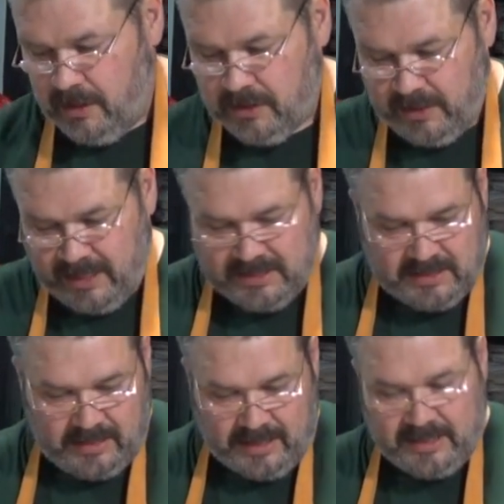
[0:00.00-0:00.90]
So
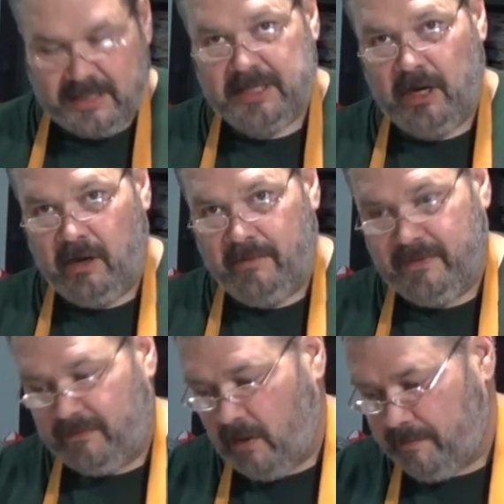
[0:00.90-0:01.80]
that takes care of
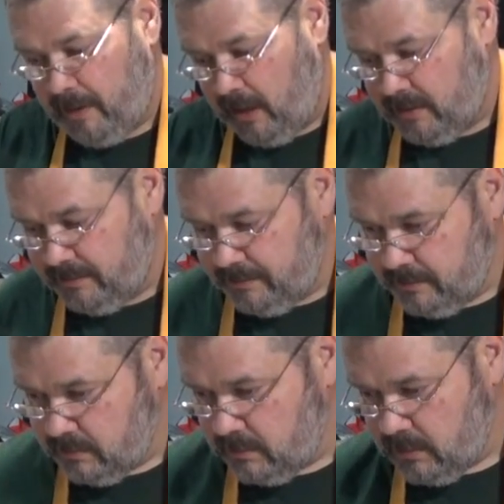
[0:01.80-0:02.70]
the front part.
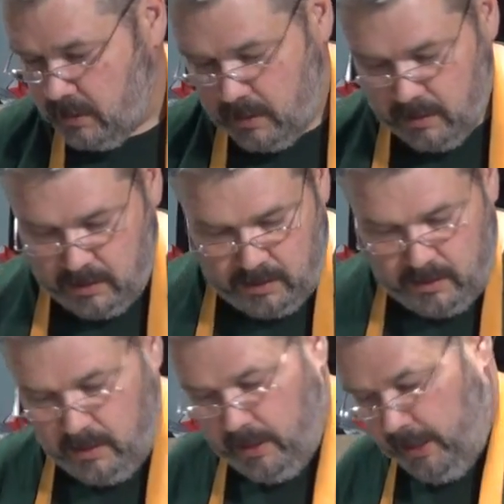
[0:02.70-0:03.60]

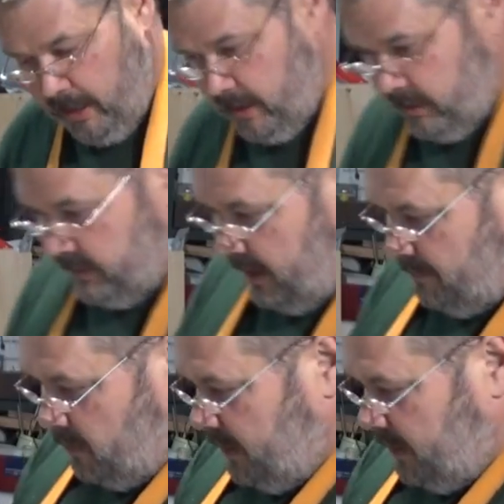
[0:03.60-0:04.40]
And then what